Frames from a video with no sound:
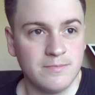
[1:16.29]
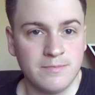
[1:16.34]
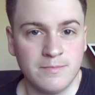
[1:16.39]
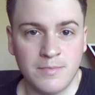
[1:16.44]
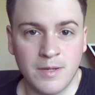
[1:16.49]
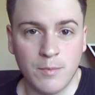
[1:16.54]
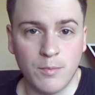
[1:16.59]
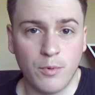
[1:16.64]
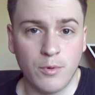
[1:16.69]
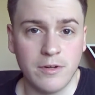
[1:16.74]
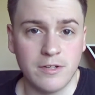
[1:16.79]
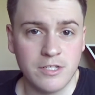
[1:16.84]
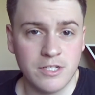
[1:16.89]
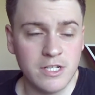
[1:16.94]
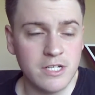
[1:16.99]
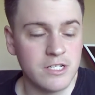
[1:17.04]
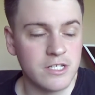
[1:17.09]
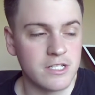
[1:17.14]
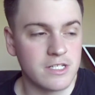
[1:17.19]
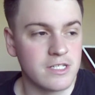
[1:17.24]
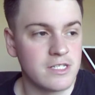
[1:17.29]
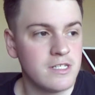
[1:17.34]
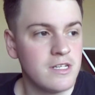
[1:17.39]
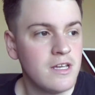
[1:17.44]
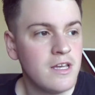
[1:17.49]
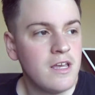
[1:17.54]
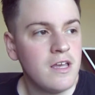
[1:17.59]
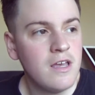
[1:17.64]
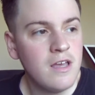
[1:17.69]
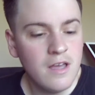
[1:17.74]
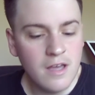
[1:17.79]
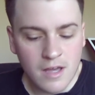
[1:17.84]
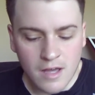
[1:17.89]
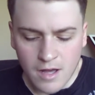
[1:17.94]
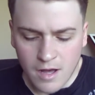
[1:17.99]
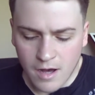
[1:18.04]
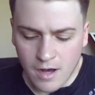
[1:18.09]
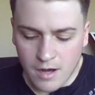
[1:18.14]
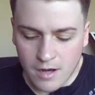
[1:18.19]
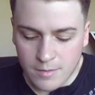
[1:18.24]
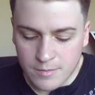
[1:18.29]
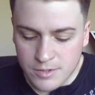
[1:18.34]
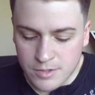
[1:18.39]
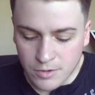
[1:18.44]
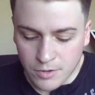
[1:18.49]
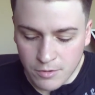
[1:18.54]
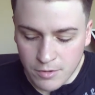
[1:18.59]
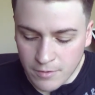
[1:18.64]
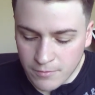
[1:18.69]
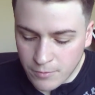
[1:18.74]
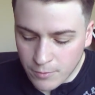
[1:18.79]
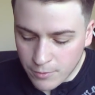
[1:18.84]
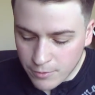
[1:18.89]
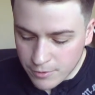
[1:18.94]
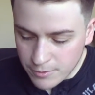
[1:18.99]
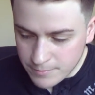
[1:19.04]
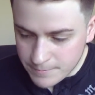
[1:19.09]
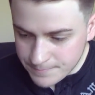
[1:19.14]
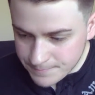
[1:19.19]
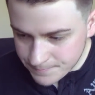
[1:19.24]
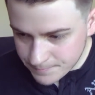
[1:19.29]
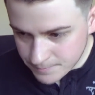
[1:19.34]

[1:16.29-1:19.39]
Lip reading: pinpoint changes. So going forward,